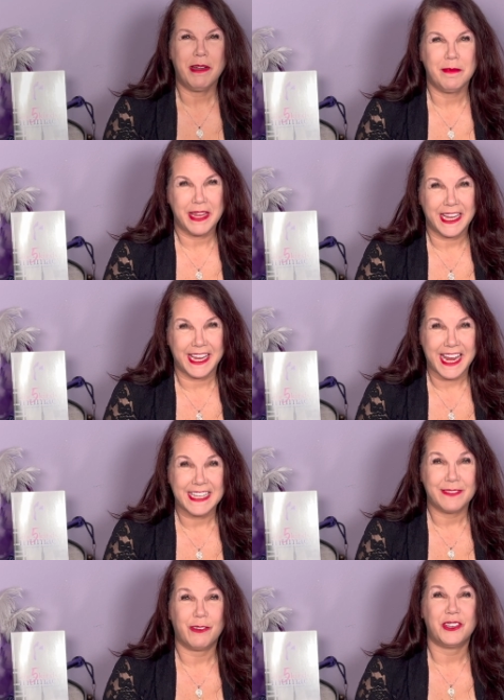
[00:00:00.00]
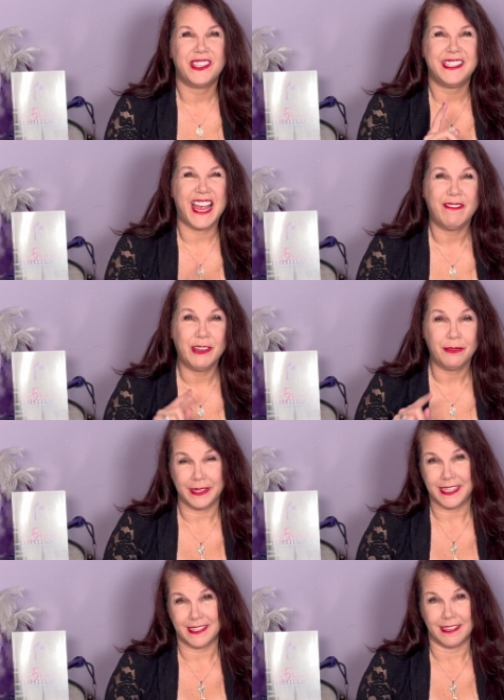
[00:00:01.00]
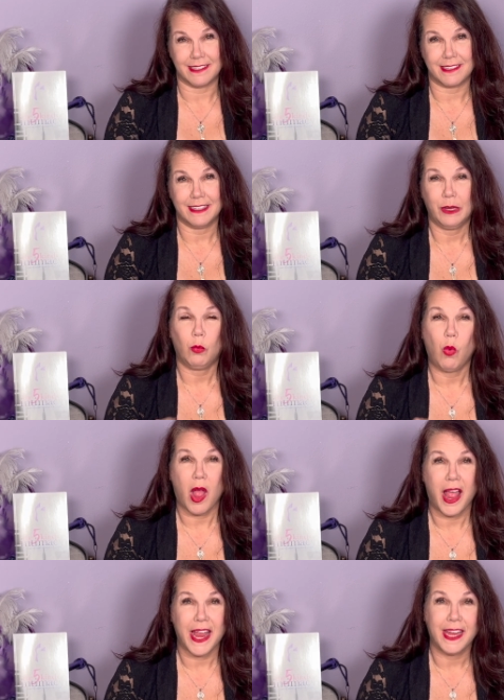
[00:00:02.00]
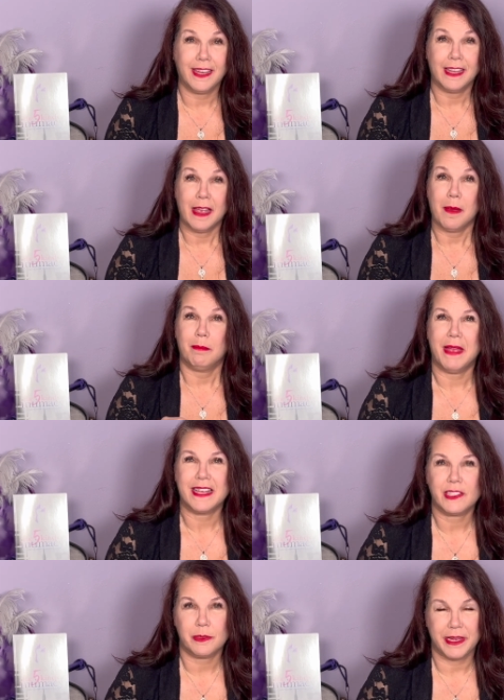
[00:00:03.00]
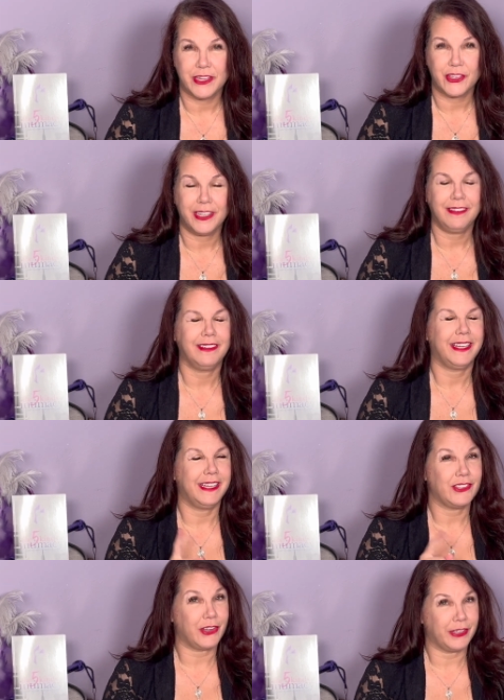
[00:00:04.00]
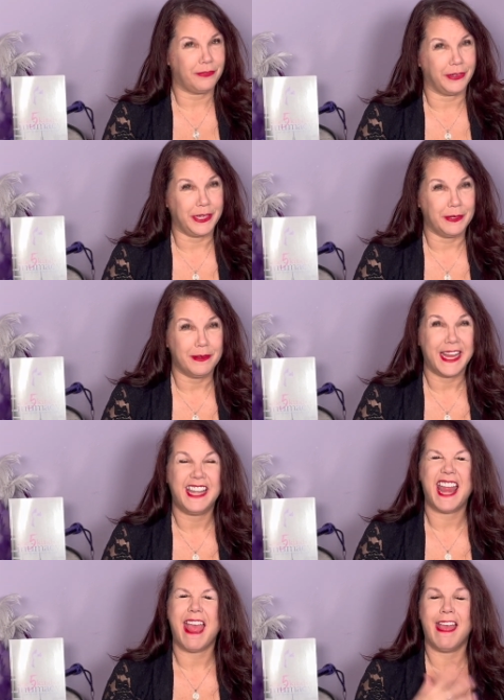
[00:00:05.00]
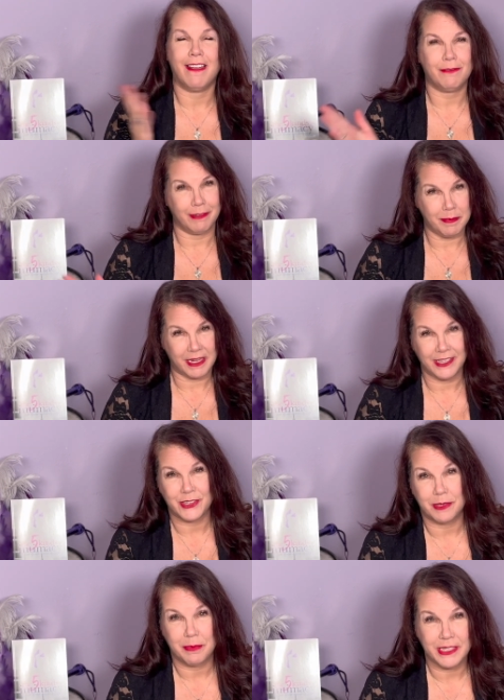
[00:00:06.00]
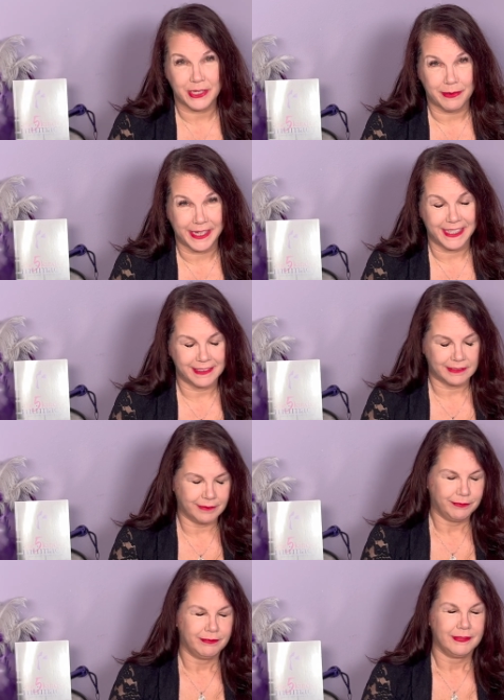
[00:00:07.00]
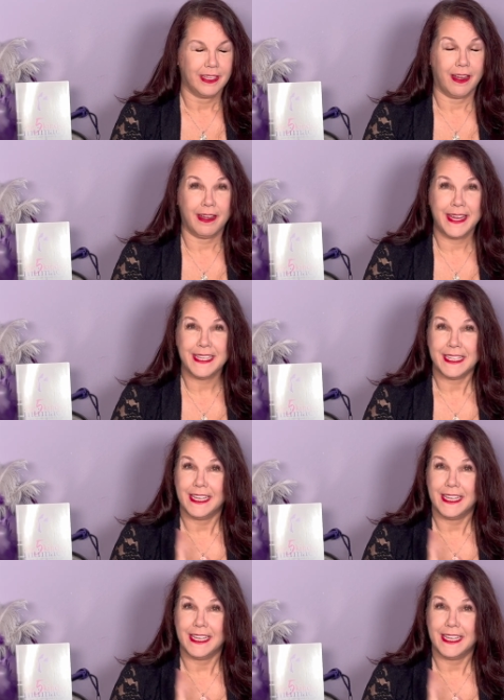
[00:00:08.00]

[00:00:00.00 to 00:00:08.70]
to make a case for seven reasons why masturbation is good for you and everybody should be doing it. All right?